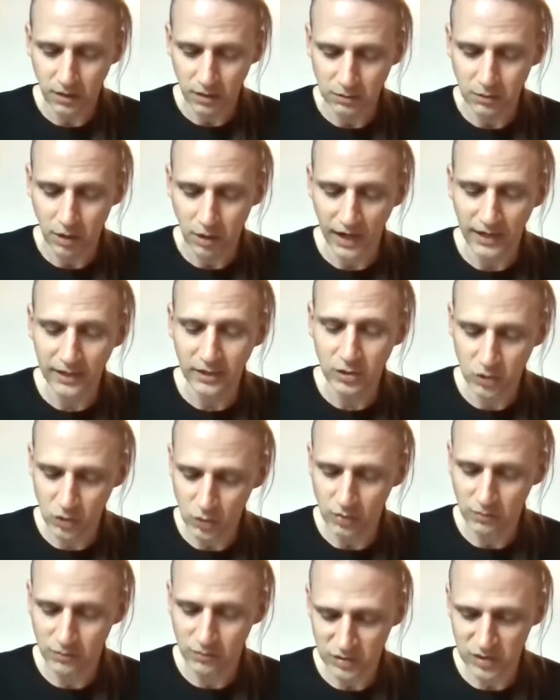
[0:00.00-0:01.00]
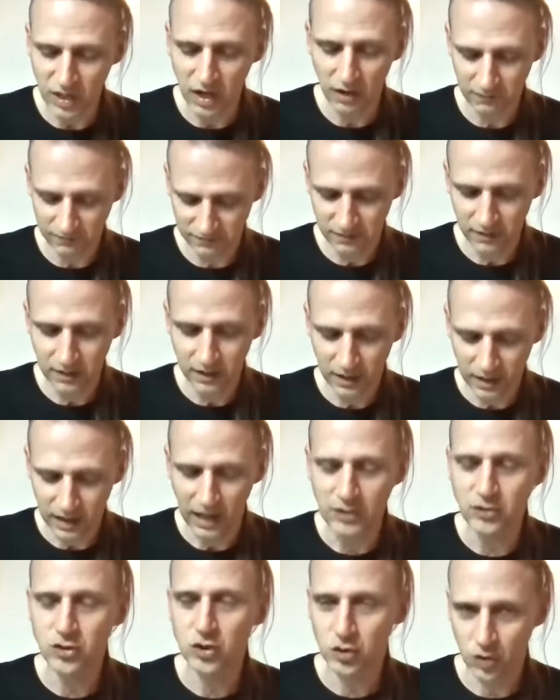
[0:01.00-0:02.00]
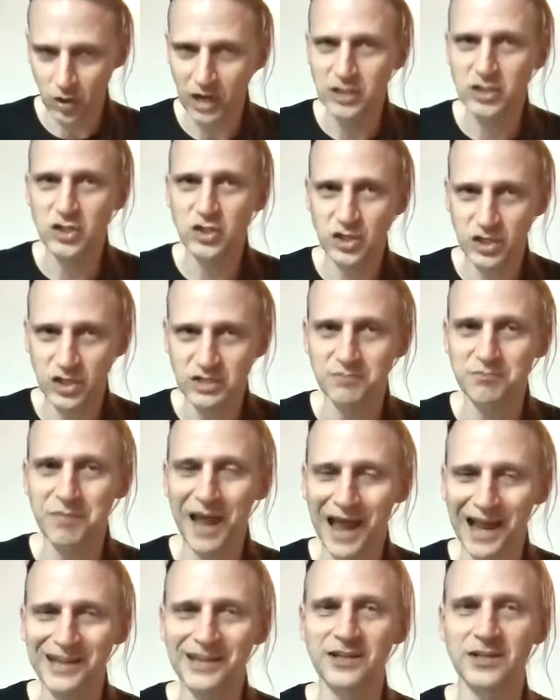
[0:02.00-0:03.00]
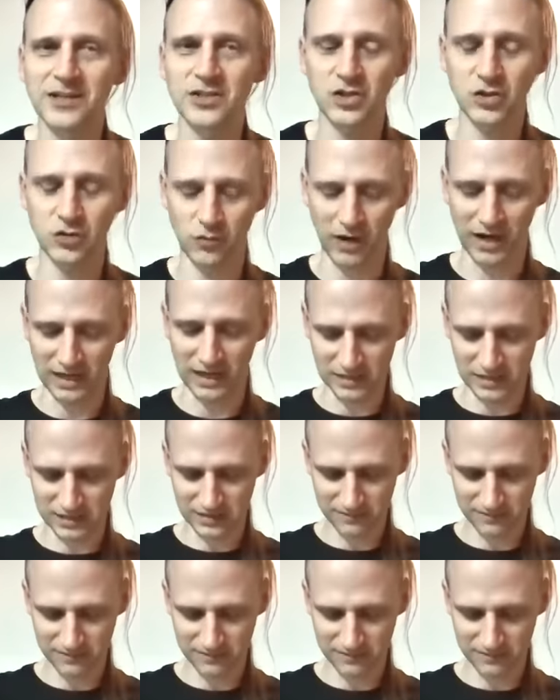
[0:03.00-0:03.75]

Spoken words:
nodded to himself, and stretched his back straight.